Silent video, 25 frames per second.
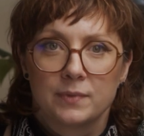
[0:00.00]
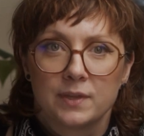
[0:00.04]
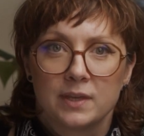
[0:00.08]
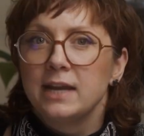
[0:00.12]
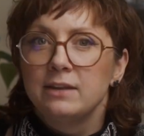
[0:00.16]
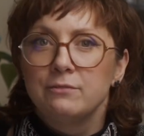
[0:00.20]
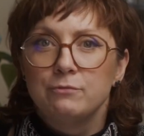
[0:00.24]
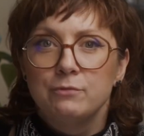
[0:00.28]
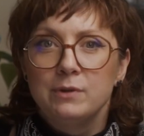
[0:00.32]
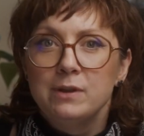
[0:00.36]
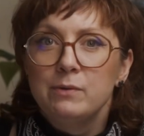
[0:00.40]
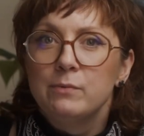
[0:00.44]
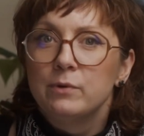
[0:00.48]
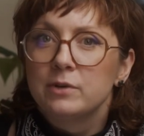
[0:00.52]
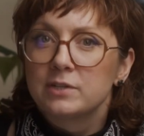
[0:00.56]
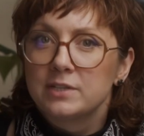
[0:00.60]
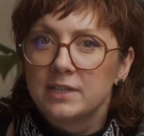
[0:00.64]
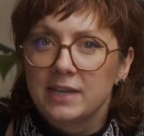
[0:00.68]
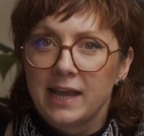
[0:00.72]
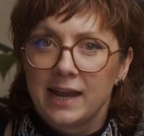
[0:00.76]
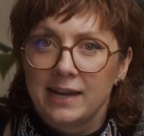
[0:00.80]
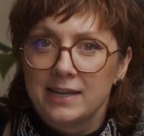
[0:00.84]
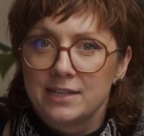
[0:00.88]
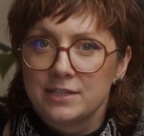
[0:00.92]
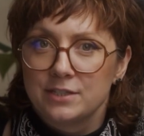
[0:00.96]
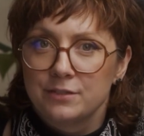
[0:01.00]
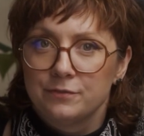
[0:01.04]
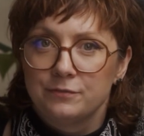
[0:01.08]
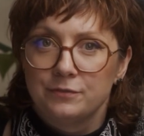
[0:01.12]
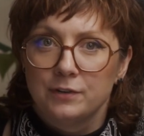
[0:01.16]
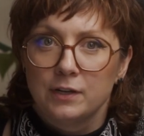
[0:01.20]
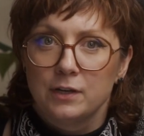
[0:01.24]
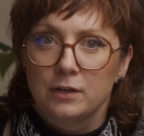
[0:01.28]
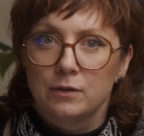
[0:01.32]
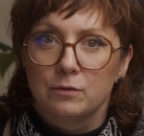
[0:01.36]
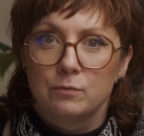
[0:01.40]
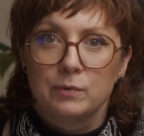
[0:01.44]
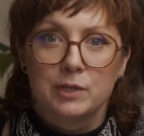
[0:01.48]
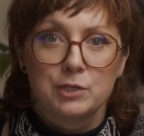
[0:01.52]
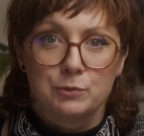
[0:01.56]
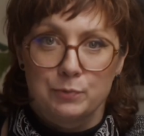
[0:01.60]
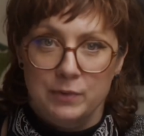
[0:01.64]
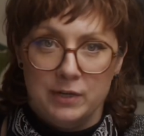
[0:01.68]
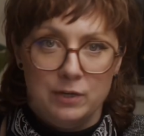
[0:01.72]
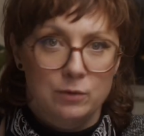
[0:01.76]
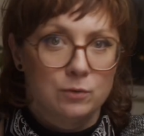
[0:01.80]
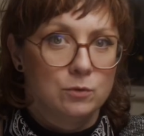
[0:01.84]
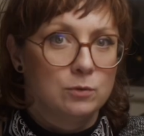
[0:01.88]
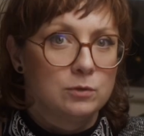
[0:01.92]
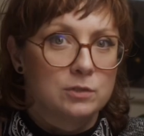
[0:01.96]
And if we want to get into flow, which
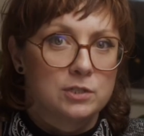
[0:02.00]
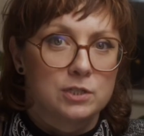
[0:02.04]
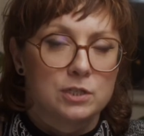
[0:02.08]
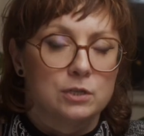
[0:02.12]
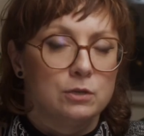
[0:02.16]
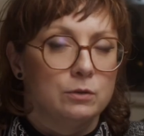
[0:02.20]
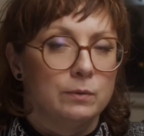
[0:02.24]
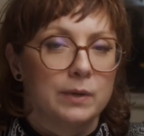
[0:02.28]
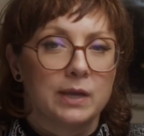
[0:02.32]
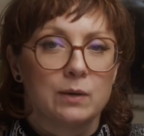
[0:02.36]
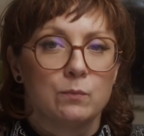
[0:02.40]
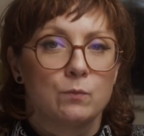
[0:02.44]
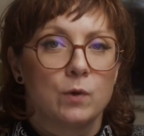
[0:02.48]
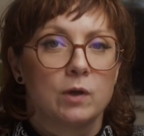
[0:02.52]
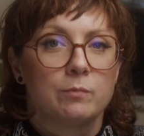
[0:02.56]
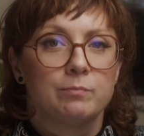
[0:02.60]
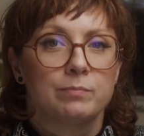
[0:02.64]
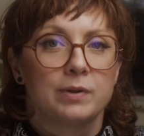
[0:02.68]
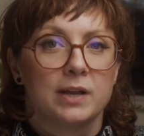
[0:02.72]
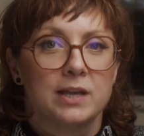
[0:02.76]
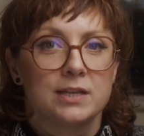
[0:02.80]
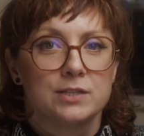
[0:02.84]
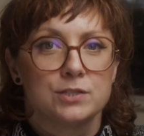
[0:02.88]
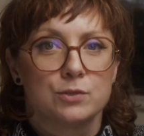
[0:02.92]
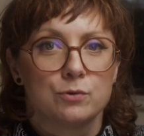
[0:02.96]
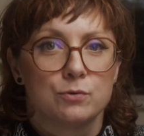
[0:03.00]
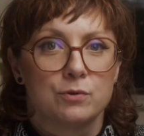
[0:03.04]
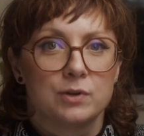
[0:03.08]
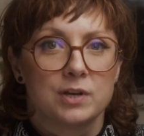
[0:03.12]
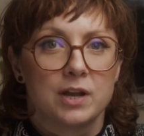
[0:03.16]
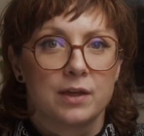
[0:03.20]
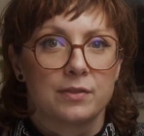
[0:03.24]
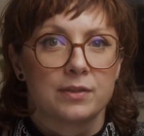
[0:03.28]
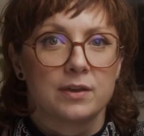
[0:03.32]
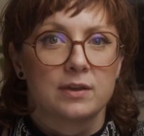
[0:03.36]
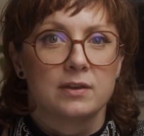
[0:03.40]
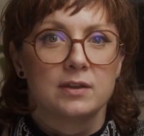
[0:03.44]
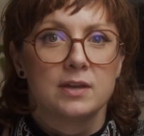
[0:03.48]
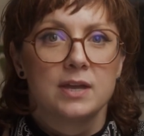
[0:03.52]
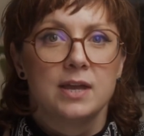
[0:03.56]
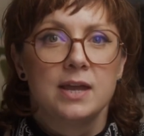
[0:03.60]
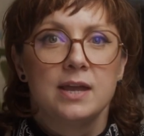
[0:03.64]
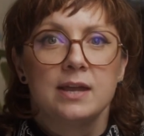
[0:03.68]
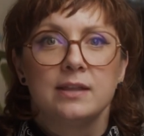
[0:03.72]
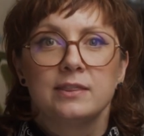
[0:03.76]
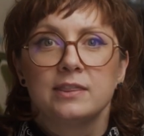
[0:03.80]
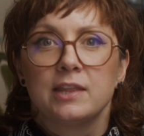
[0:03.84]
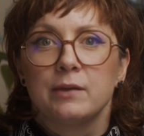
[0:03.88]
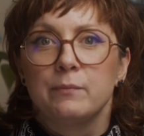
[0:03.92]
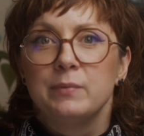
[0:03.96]
we all do in one place or another,
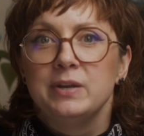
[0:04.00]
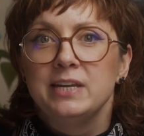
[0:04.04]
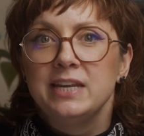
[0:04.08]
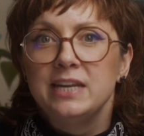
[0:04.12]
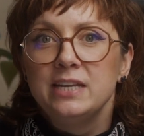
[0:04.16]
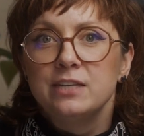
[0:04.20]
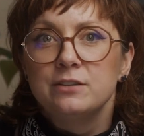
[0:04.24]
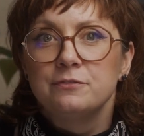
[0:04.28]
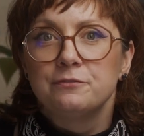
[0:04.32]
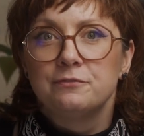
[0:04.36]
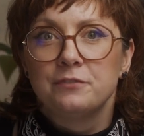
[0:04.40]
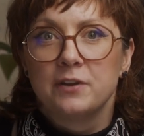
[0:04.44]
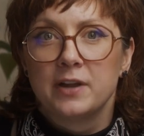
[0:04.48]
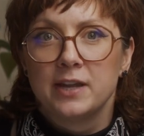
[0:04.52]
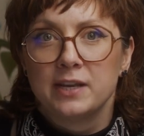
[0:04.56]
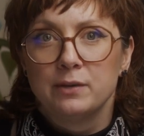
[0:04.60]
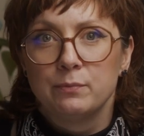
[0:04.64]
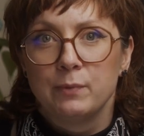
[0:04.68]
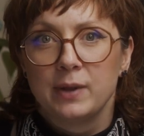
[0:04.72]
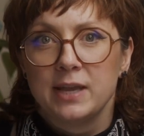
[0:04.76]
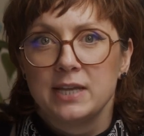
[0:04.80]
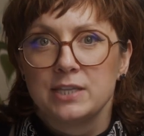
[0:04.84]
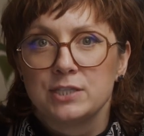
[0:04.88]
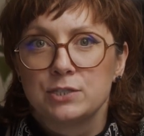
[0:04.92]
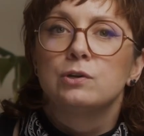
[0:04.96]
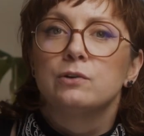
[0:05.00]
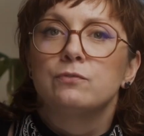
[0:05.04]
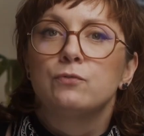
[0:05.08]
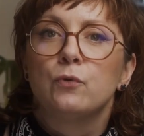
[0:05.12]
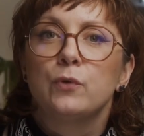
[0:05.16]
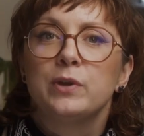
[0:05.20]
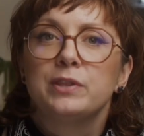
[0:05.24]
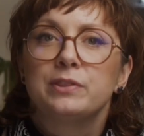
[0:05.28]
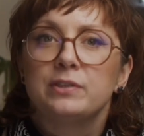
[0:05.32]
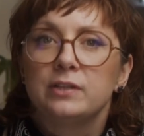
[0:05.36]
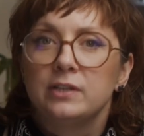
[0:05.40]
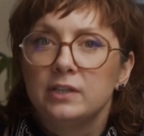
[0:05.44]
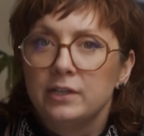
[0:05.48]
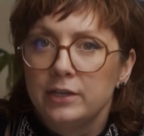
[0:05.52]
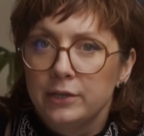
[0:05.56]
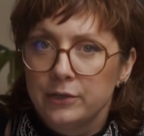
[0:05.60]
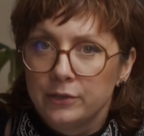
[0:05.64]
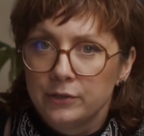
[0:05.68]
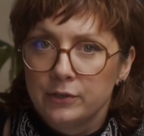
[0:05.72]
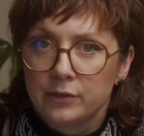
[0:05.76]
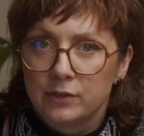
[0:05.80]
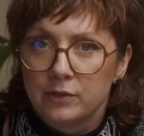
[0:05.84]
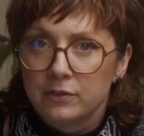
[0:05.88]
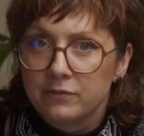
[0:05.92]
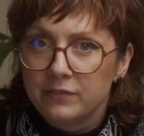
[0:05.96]
then we need to find ways to avoid the
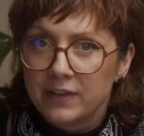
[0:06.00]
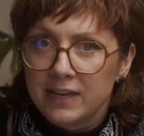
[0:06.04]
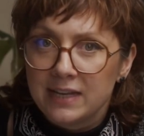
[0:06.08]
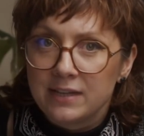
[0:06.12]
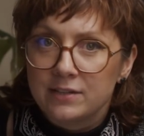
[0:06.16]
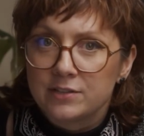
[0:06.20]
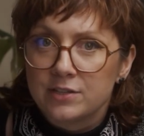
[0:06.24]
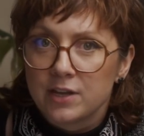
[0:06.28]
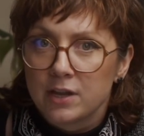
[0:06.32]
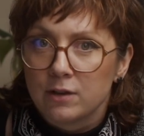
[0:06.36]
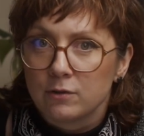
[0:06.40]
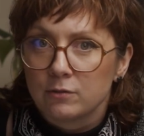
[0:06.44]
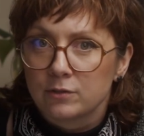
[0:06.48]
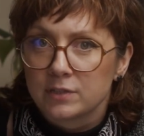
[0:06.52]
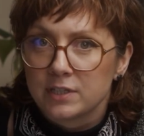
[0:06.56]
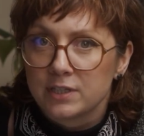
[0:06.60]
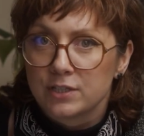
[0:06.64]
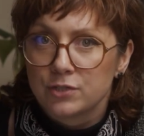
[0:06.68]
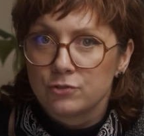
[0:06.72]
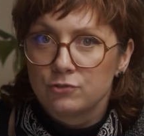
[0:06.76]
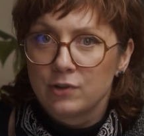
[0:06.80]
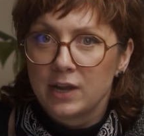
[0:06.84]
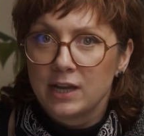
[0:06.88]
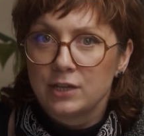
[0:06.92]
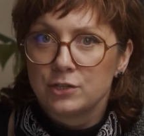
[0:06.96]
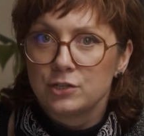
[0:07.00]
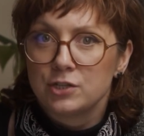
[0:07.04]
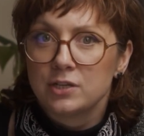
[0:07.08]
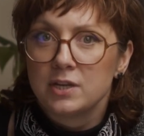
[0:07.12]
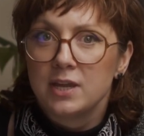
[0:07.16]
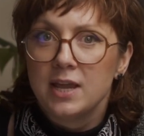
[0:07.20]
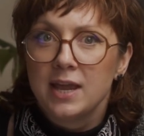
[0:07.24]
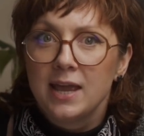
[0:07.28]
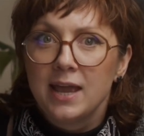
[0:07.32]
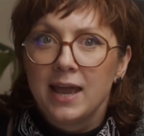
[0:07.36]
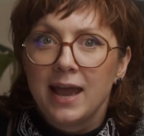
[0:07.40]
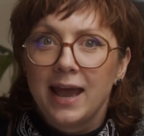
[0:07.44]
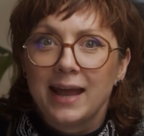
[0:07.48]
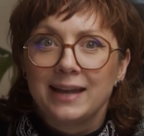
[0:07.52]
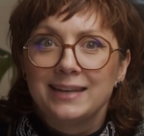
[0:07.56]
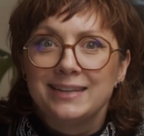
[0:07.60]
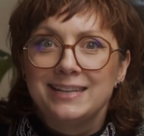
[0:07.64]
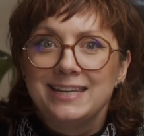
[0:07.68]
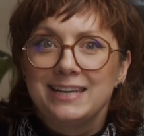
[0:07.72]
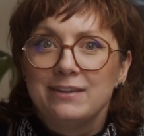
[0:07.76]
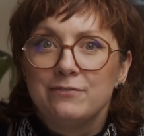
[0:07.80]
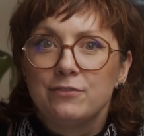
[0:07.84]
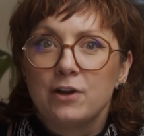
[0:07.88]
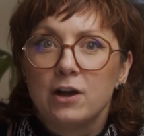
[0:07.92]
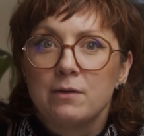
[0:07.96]
lure of internal distraction
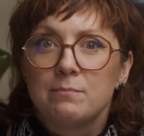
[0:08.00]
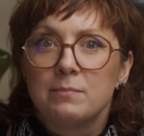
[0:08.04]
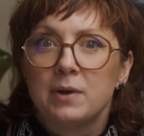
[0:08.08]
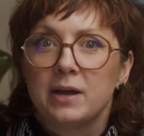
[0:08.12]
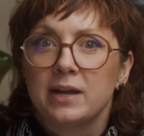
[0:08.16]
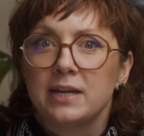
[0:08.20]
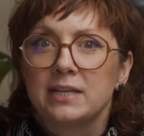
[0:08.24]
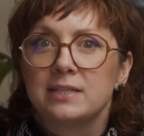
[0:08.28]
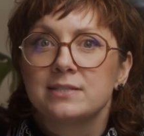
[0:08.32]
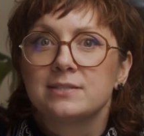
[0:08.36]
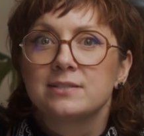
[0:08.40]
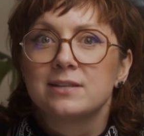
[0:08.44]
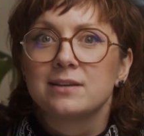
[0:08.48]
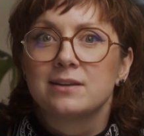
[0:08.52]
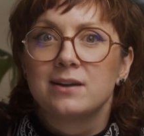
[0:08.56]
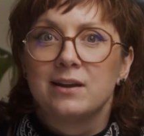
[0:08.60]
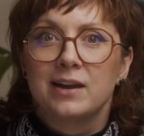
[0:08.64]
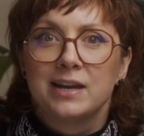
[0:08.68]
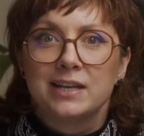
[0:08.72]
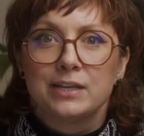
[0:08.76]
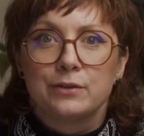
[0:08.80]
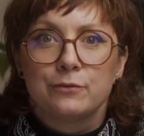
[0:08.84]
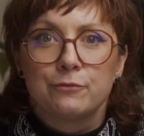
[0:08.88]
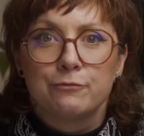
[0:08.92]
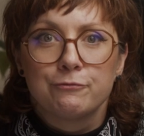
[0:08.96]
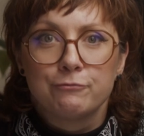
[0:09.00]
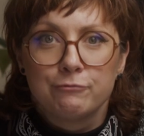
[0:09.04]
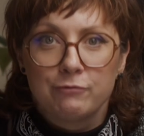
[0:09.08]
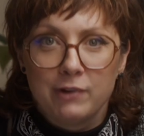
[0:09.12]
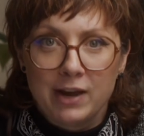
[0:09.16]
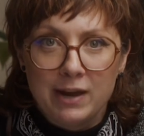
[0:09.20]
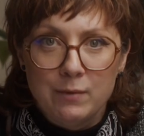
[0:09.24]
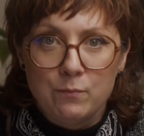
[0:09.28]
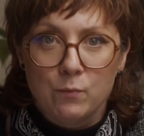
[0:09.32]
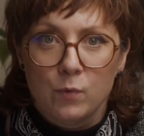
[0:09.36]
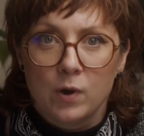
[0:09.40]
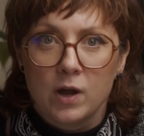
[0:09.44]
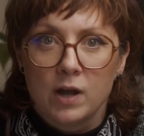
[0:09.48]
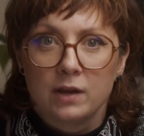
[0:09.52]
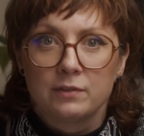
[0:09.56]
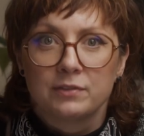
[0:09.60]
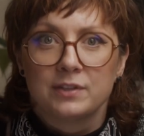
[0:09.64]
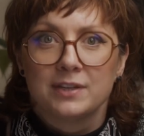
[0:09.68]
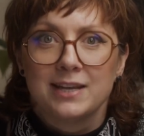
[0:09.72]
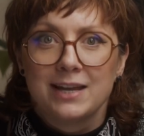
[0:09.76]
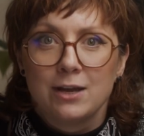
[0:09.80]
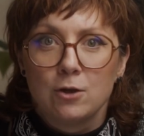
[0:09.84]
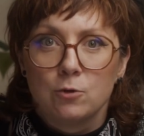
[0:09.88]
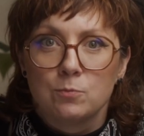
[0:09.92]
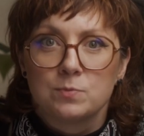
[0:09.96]
and give our minds the kind of framework
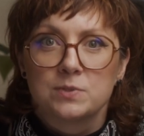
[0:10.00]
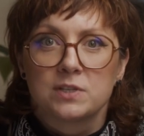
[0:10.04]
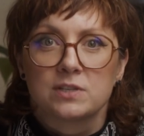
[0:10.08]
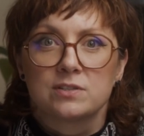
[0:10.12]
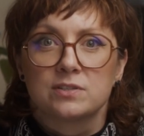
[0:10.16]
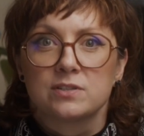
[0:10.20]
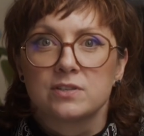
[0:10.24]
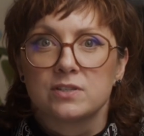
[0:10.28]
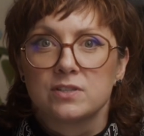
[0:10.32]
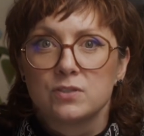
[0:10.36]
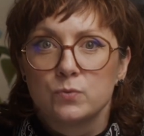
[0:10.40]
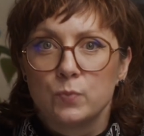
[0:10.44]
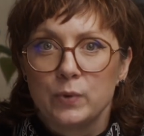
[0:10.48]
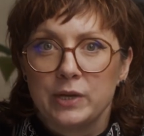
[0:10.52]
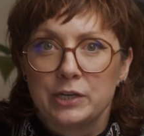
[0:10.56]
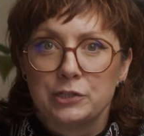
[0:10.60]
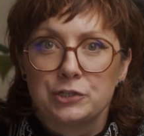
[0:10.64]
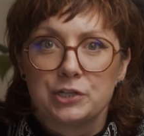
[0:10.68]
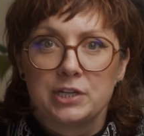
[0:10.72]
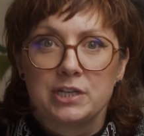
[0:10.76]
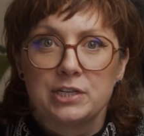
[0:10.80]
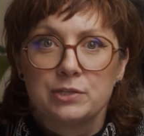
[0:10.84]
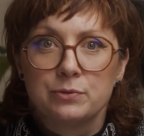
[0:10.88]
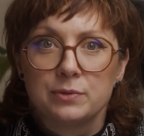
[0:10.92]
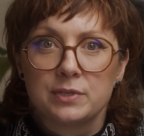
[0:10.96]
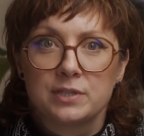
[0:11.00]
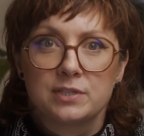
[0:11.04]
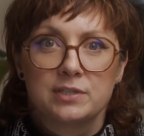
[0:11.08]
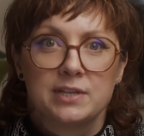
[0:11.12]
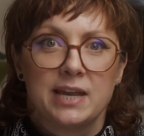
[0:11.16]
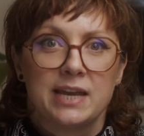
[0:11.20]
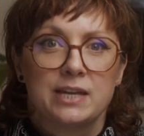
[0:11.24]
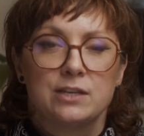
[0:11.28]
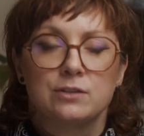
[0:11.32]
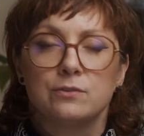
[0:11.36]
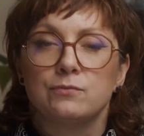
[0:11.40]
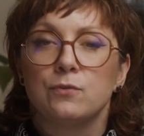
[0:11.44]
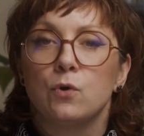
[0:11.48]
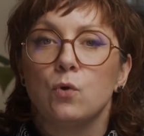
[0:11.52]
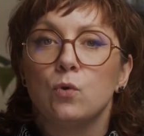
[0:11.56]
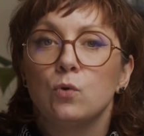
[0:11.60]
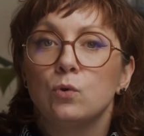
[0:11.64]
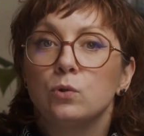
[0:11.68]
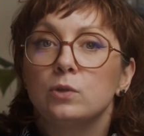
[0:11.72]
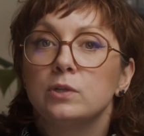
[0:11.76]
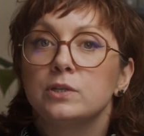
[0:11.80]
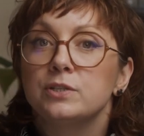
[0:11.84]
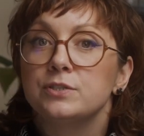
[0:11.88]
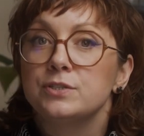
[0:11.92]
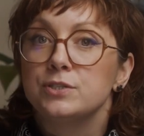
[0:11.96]
that helps us to switch into a state of
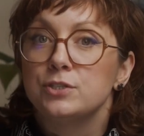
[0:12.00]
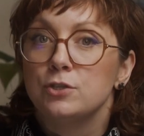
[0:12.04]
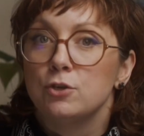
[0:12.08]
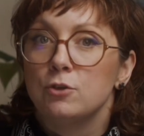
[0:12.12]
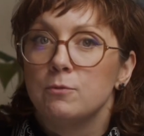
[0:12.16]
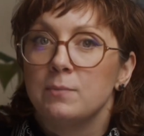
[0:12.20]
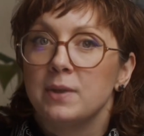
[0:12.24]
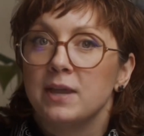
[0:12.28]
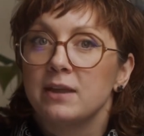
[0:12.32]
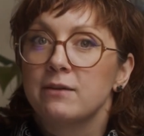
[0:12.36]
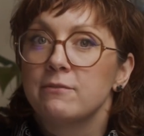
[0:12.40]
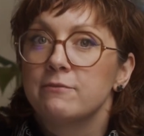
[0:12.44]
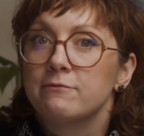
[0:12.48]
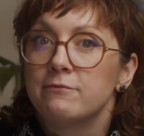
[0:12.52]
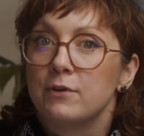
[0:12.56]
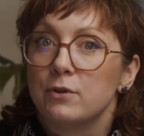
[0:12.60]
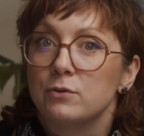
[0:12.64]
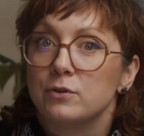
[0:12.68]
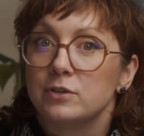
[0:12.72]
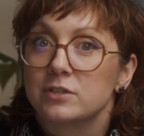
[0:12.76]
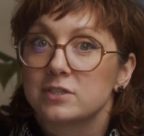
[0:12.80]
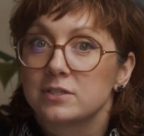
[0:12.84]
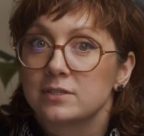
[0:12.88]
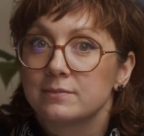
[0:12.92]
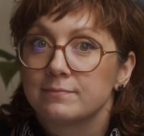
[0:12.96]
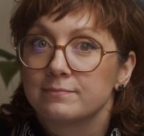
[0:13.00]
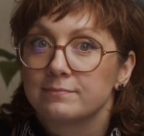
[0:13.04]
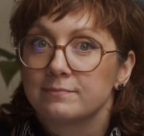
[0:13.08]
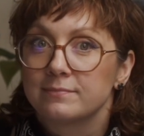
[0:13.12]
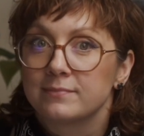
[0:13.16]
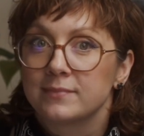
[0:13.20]
all consuming focus.